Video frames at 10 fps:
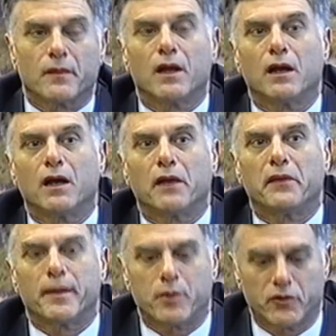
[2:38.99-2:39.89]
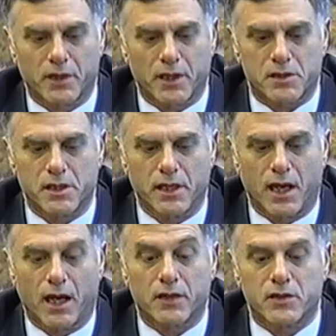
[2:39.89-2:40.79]
that possessed
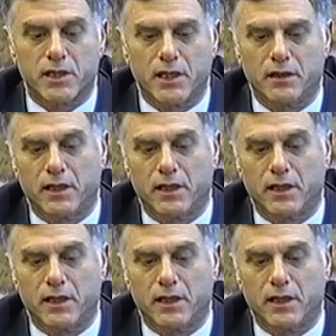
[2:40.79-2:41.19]
the honesty,